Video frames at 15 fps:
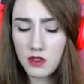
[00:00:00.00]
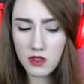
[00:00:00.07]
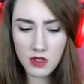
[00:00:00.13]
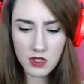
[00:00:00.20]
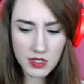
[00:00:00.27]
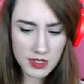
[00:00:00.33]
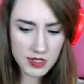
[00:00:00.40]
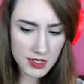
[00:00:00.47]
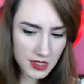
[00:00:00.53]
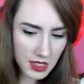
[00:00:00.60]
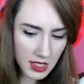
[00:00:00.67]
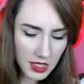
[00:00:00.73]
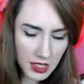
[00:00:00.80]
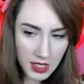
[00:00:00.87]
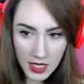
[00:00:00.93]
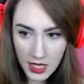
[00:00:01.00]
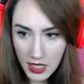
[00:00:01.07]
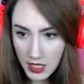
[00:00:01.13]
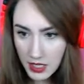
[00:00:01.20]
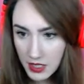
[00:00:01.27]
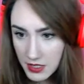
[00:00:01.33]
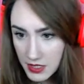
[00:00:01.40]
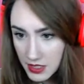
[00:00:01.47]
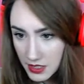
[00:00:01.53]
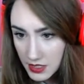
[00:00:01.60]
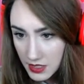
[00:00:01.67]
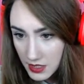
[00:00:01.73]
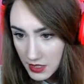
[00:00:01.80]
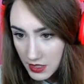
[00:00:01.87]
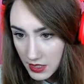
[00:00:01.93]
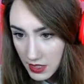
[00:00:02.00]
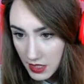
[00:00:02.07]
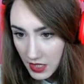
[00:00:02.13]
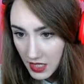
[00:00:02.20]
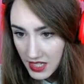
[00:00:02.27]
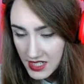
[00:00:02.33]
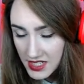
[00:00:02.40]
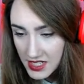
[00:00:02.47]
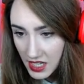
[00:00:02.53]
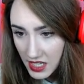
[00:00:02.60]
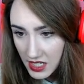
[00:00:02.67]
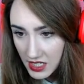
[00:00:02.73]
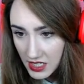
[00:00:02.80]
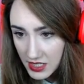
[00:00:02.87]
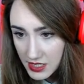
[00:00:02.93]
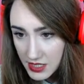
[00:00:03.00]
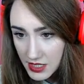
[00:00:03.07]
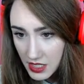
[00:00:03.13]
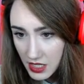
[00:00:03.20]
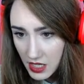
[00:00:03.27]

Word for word: Does this connect? It does.